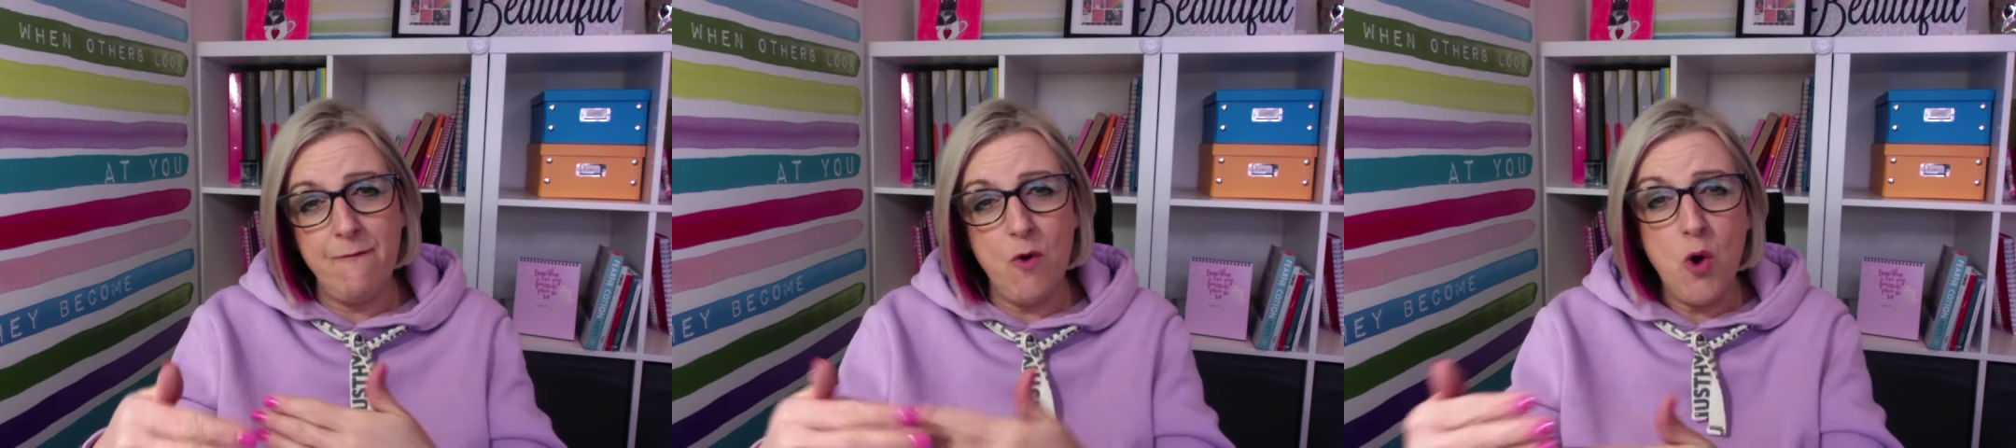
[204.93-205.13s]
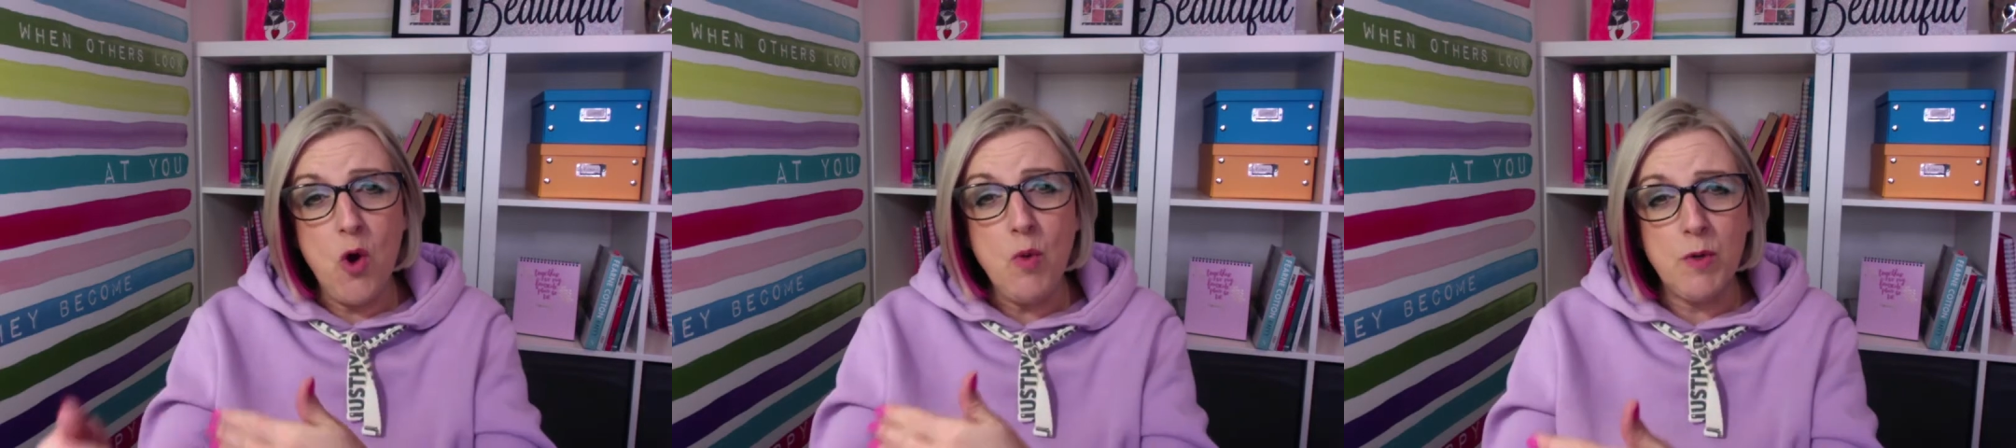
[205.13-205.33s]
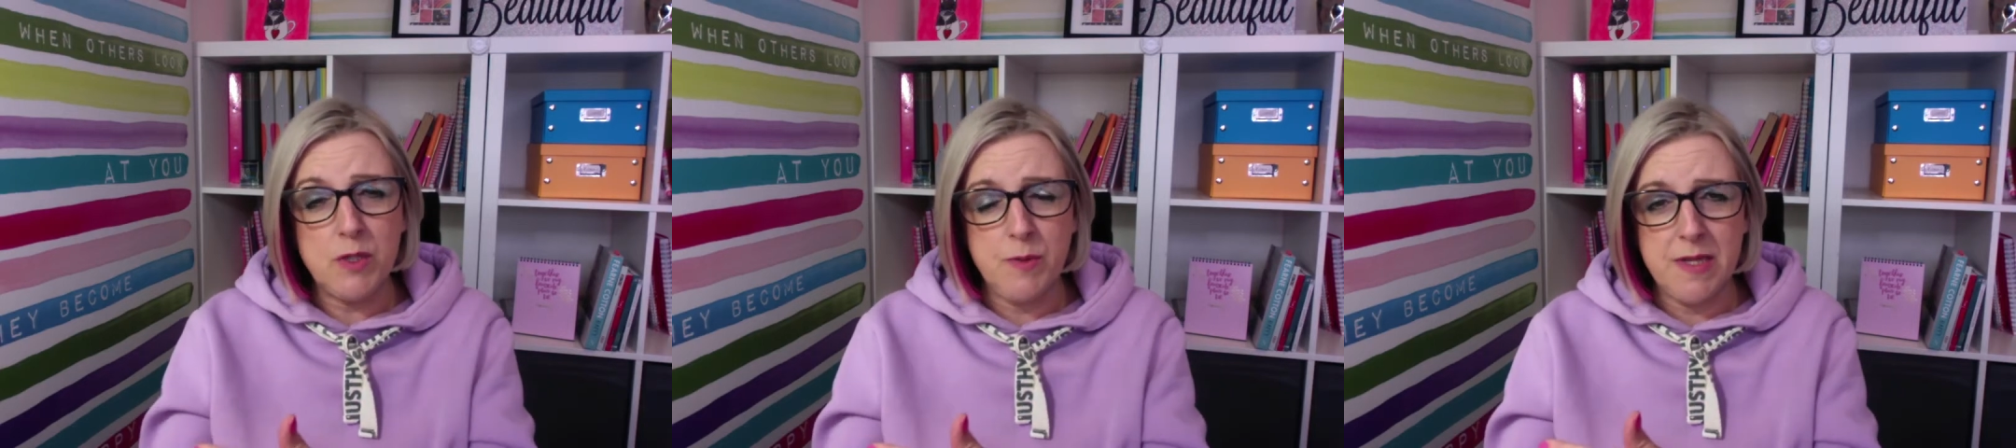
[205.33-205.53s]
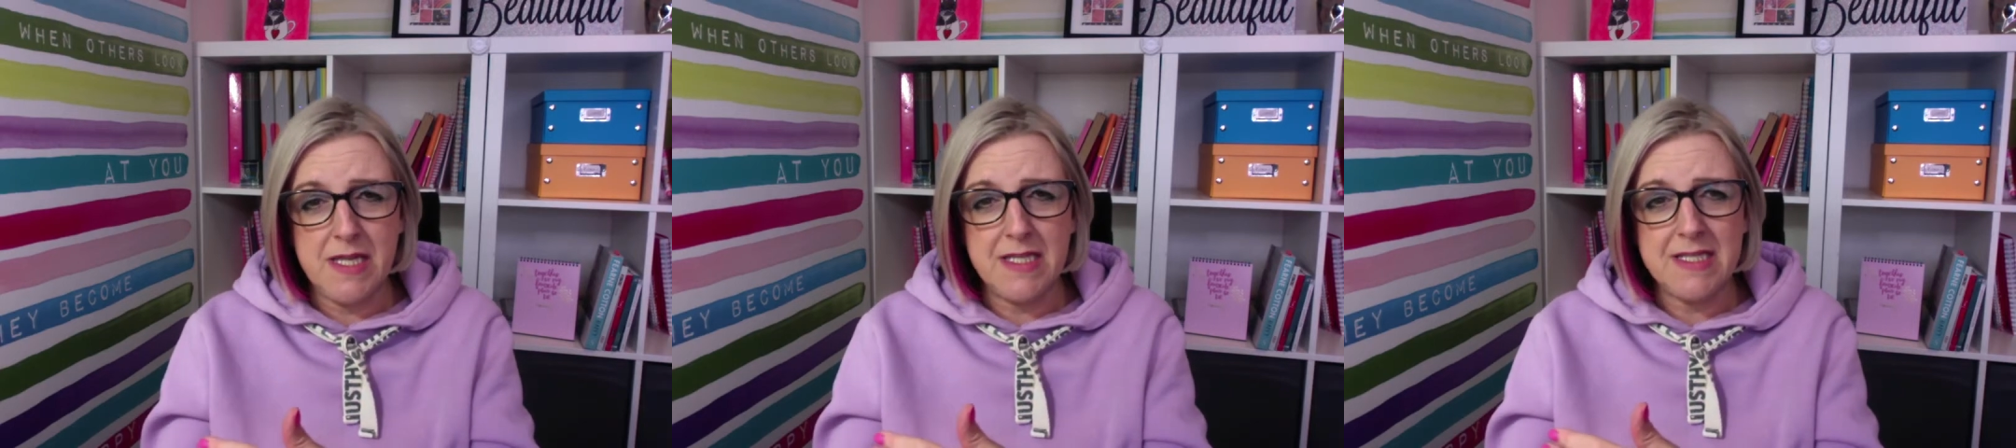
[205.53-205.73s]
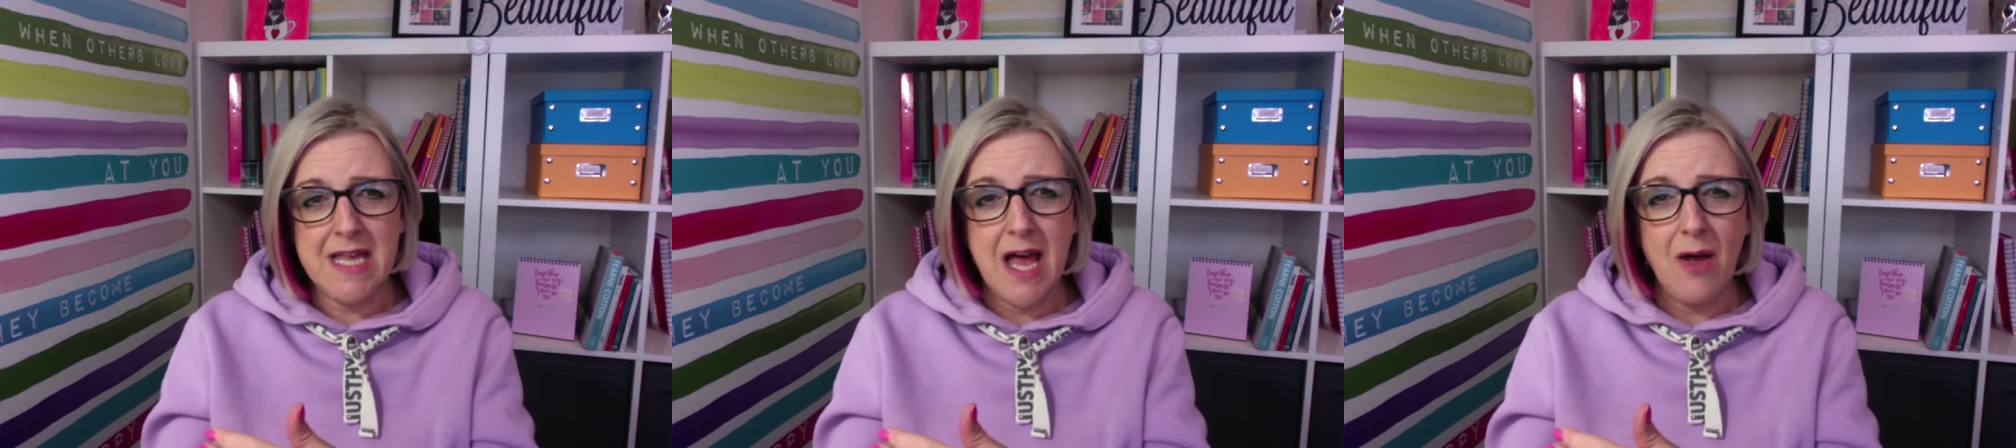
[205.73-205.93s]
forward with
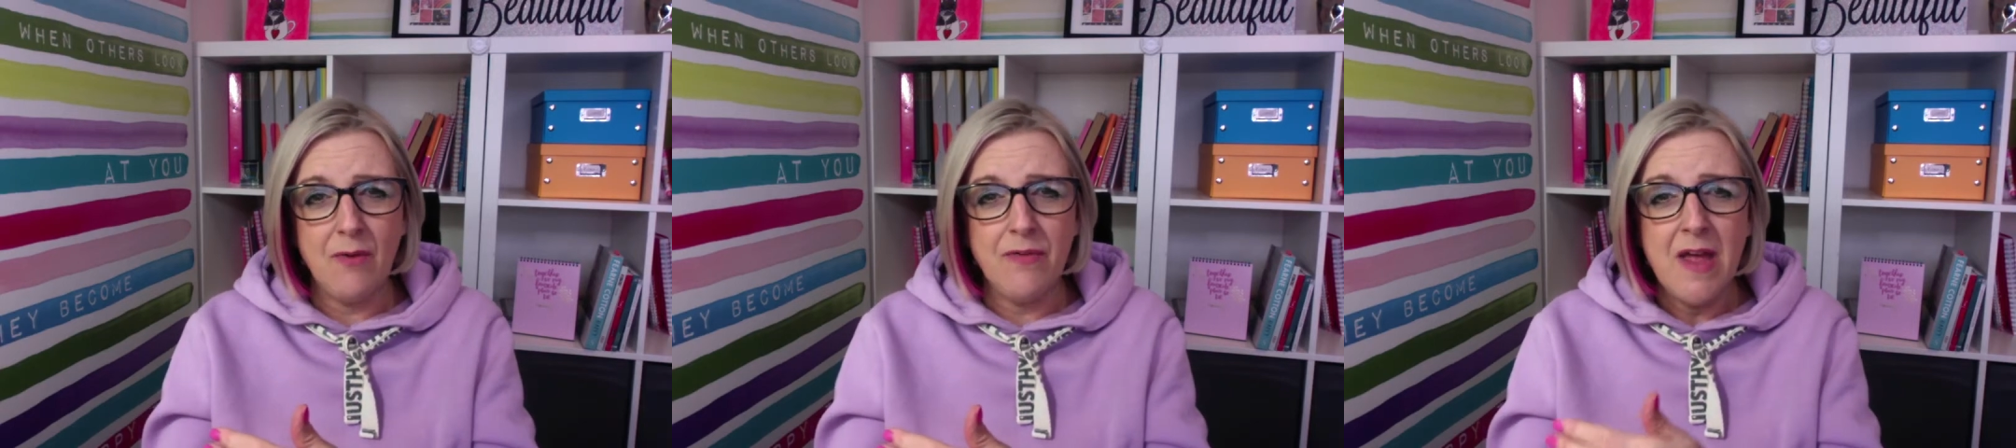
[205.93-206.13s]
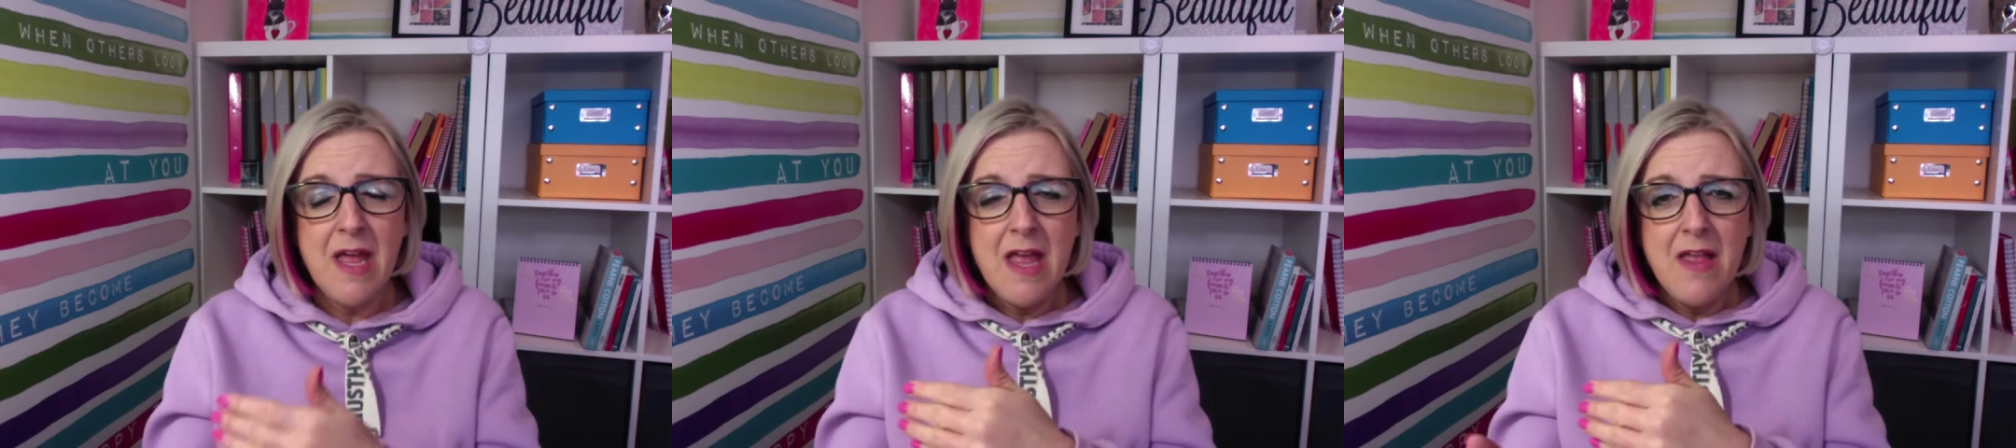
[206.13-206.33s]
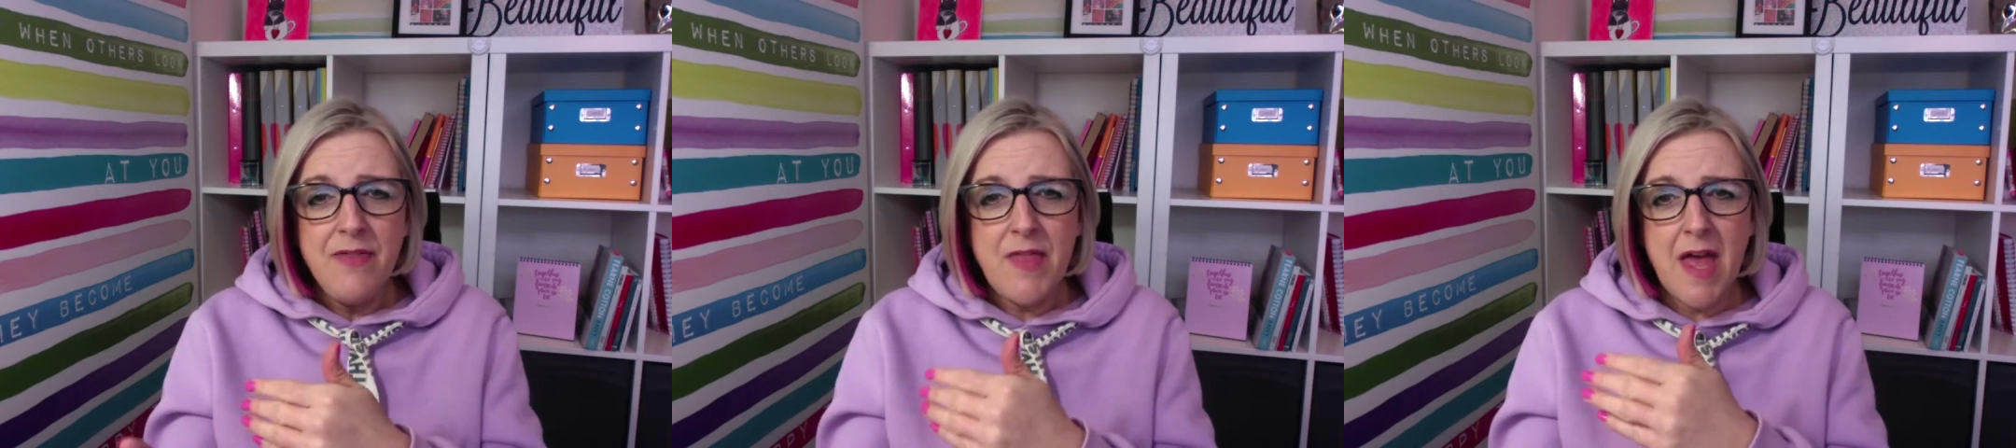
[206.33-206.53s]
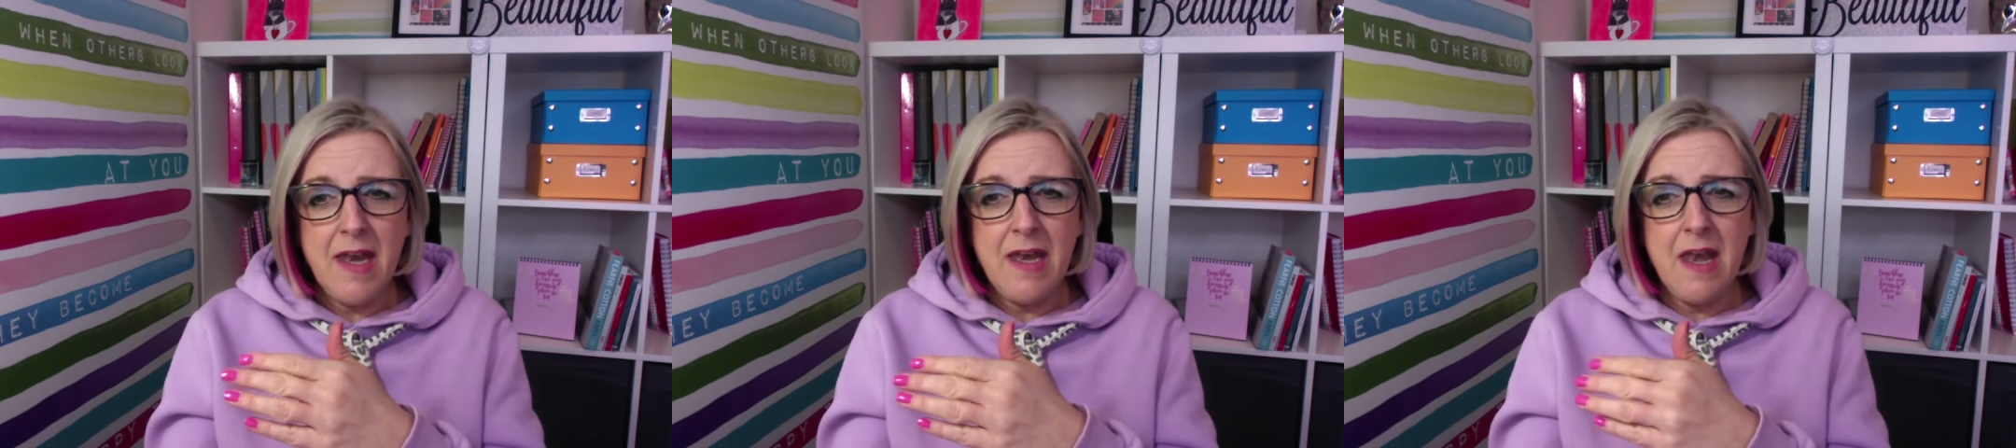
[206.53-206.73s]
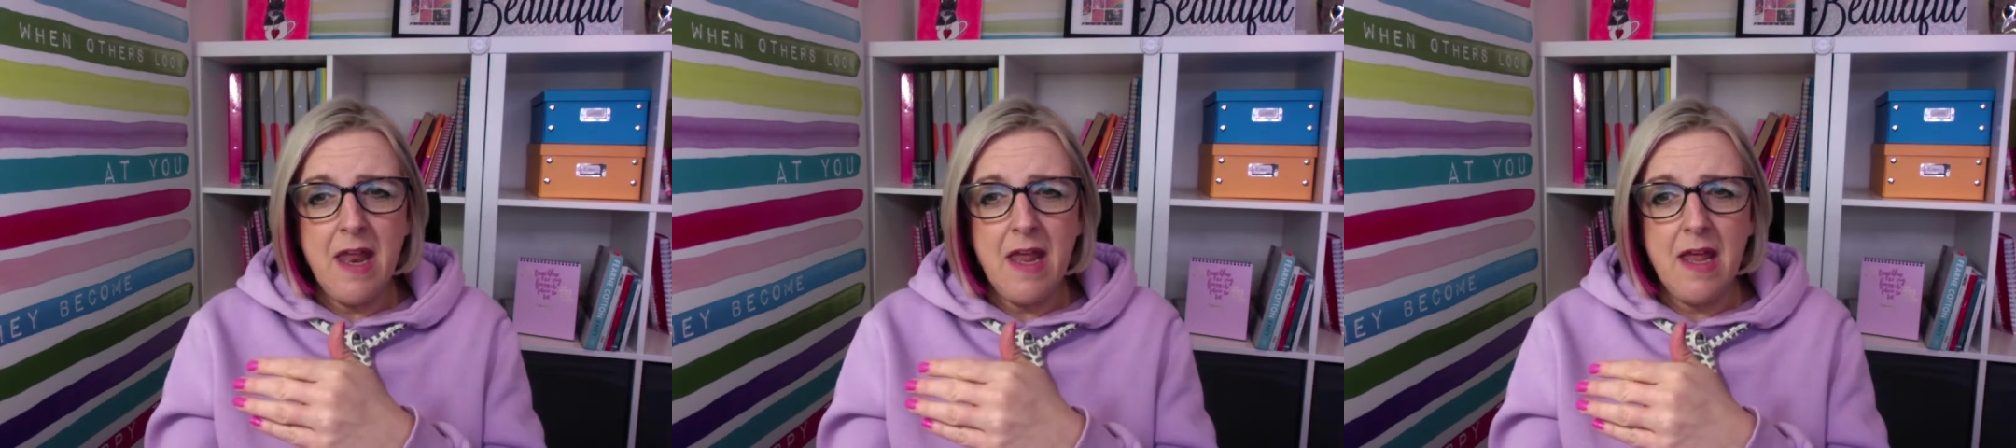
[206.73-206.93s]
itself, then